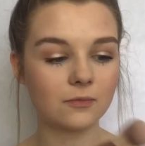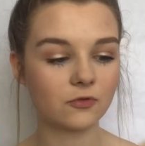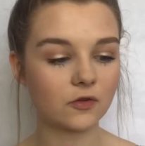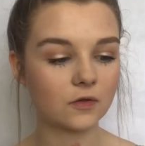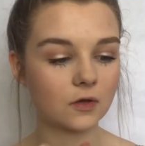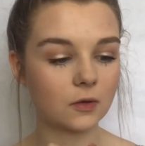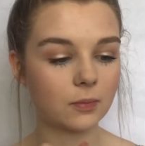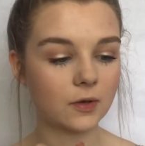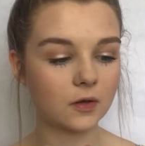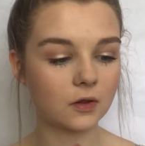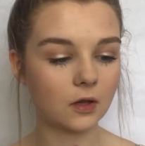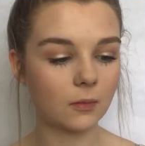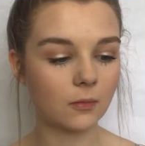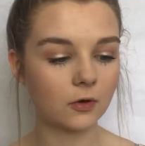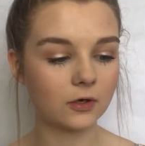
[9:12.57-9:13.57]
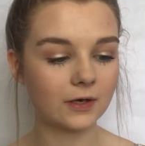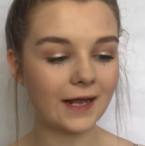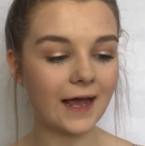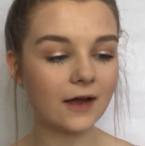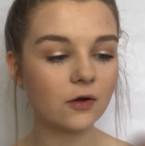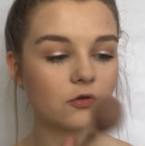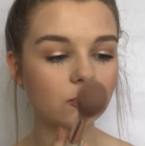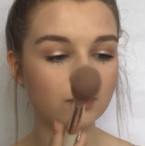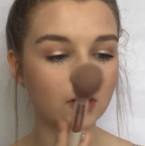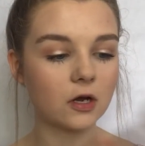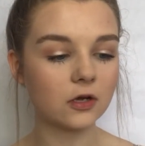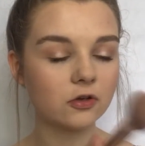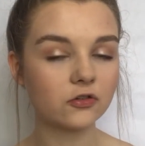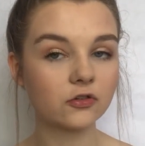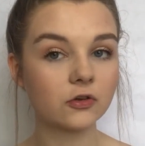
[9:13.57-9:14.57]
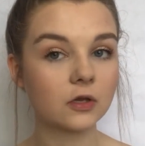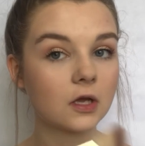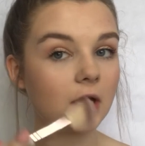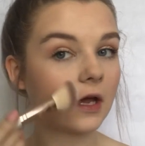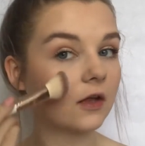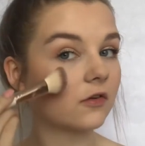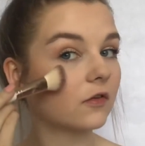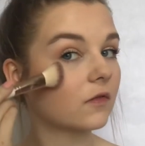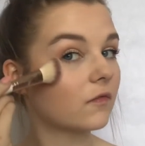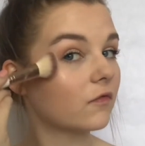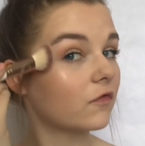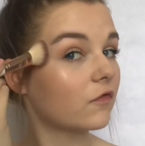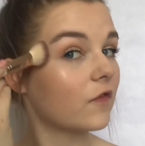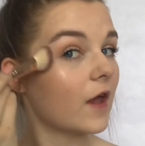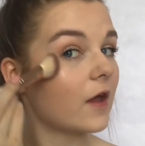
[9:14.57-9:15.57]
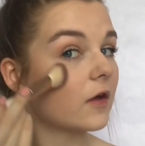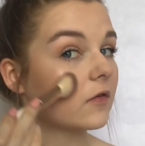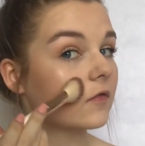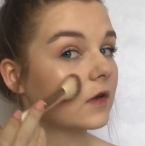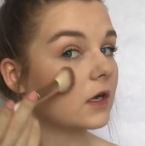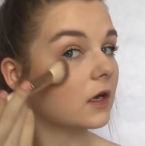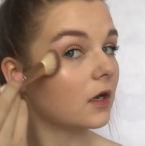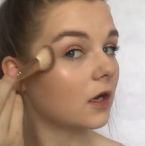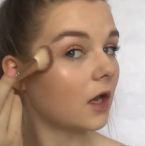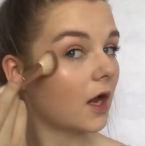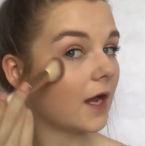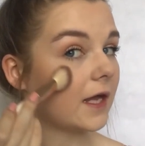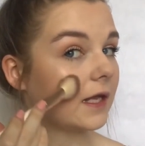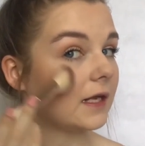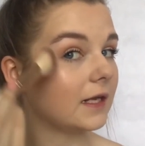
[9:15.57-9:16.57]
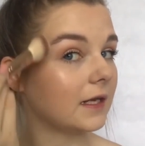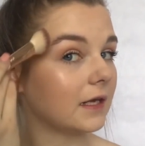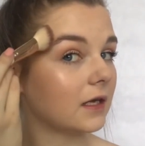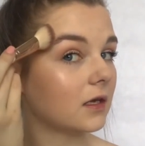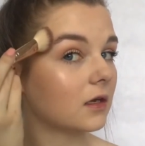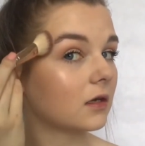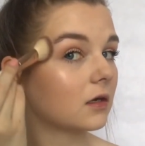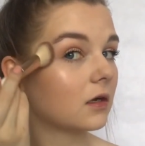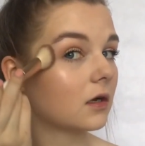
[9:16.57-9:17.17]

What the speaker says: just going to put some on an angled brush and just very lightly